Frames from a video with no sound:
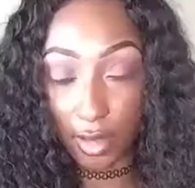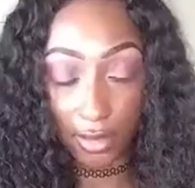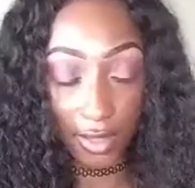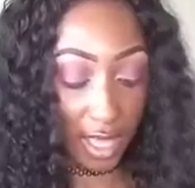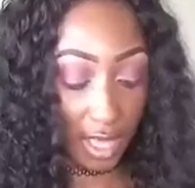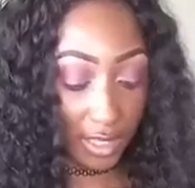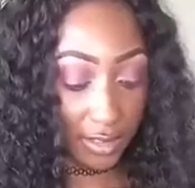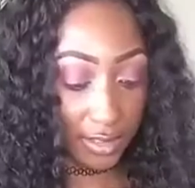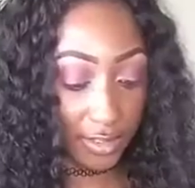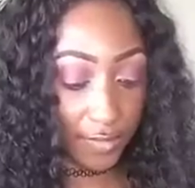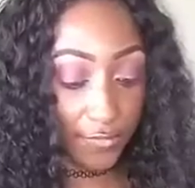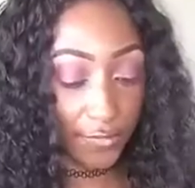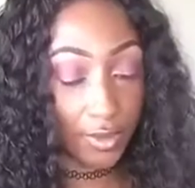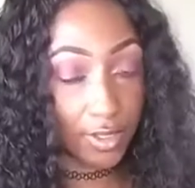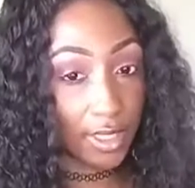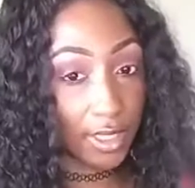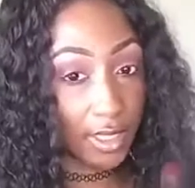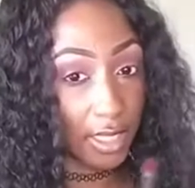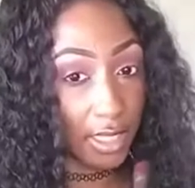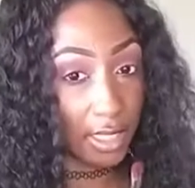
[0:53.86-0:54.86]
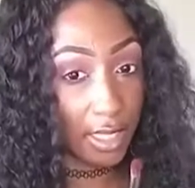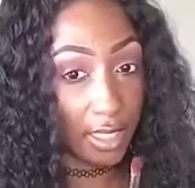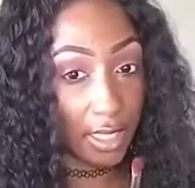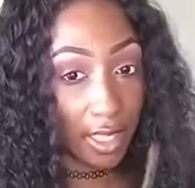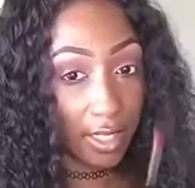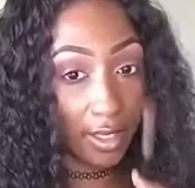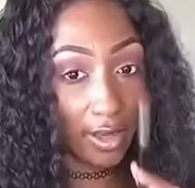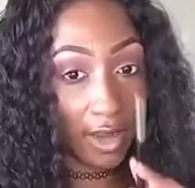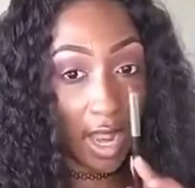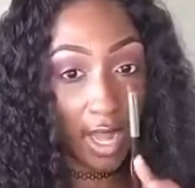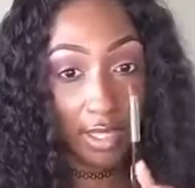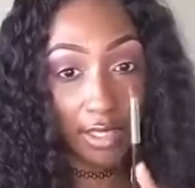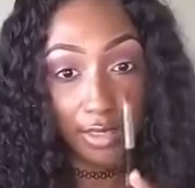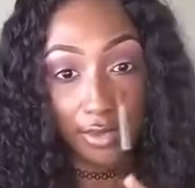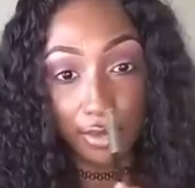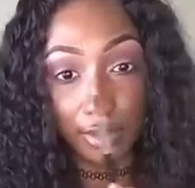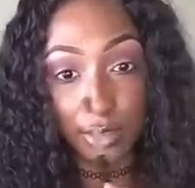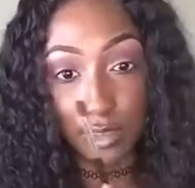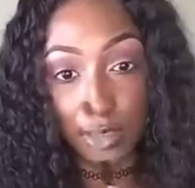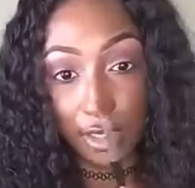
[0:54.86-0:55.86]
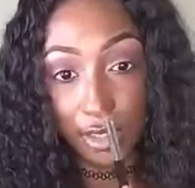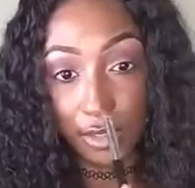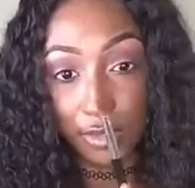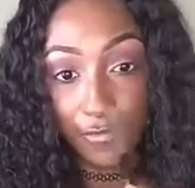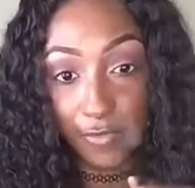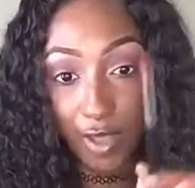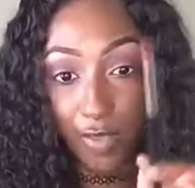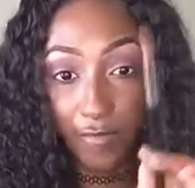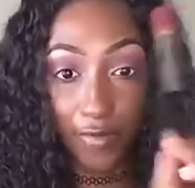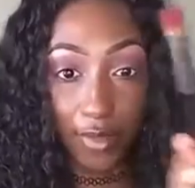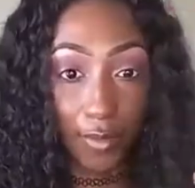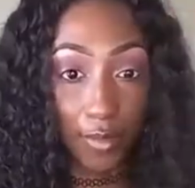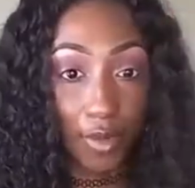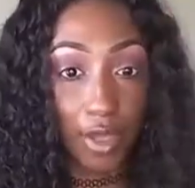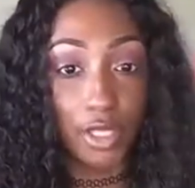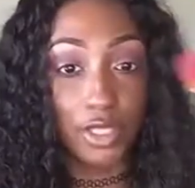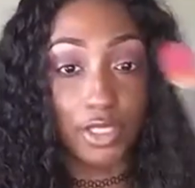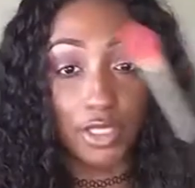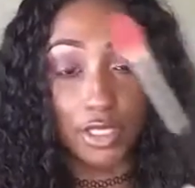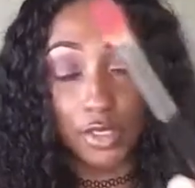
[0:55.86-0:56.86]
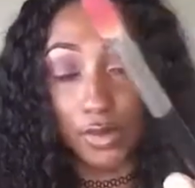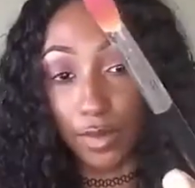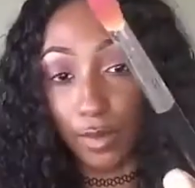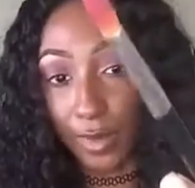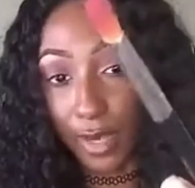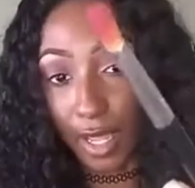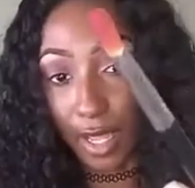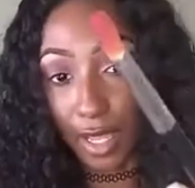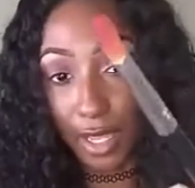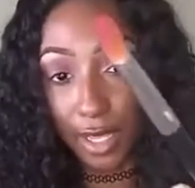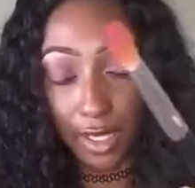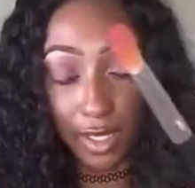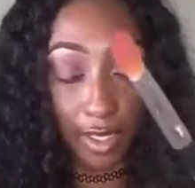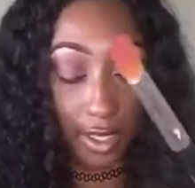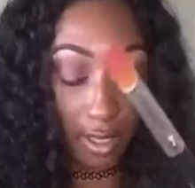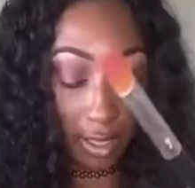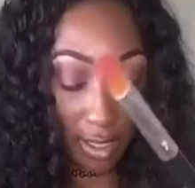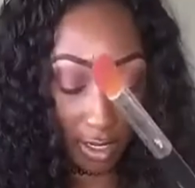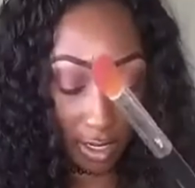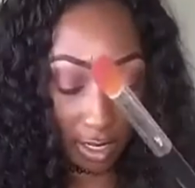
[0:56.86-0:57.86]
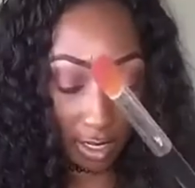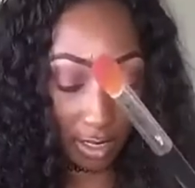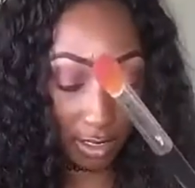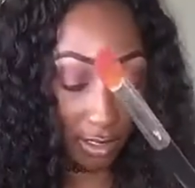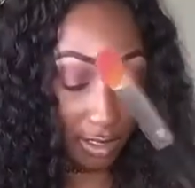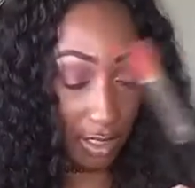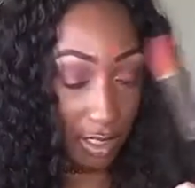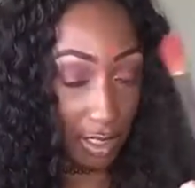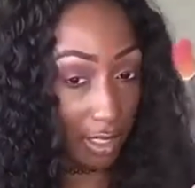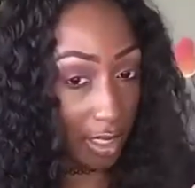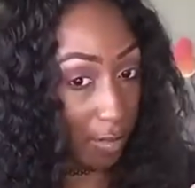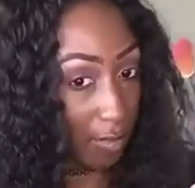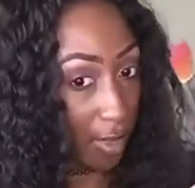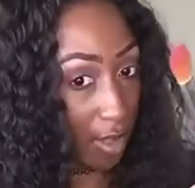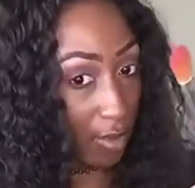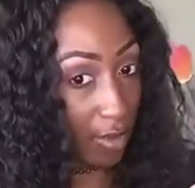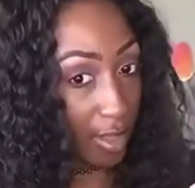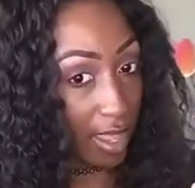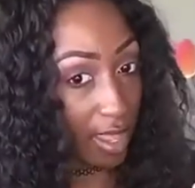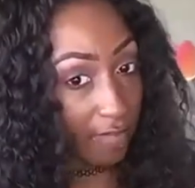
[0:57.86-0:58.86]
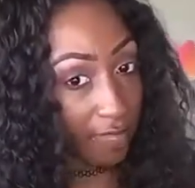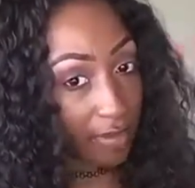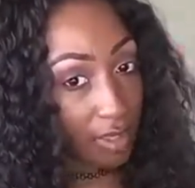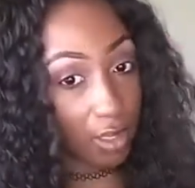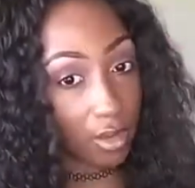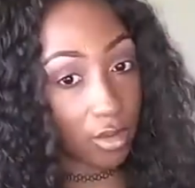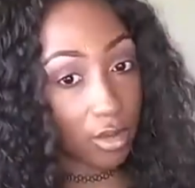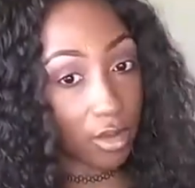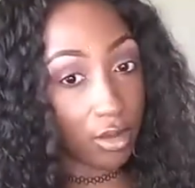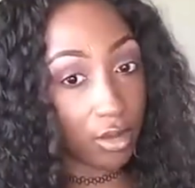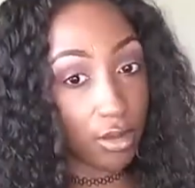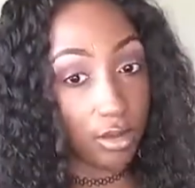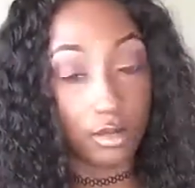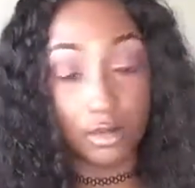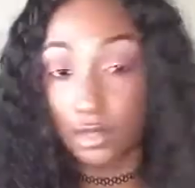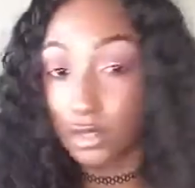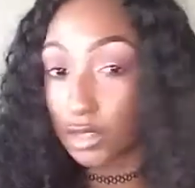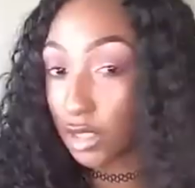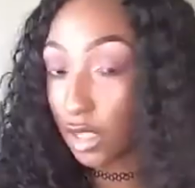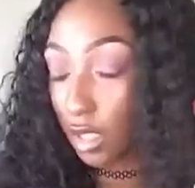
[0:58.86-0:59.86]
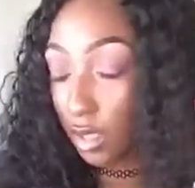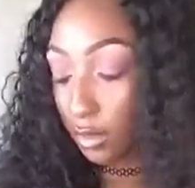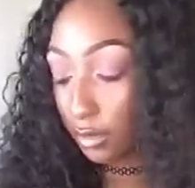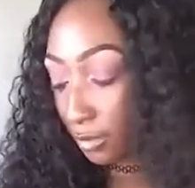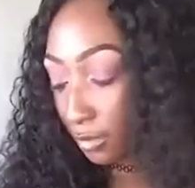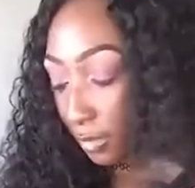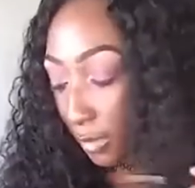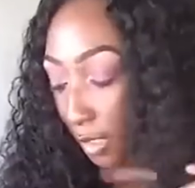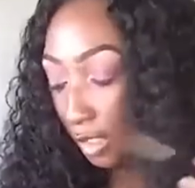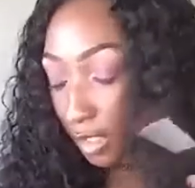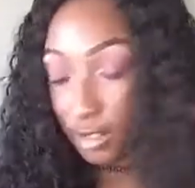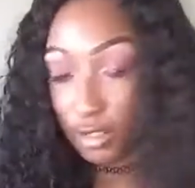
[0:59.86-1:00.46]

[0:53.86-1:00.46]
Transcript: lid color, I used this fluffy brush to apply, and it didn't come out heavy at all. It's just a really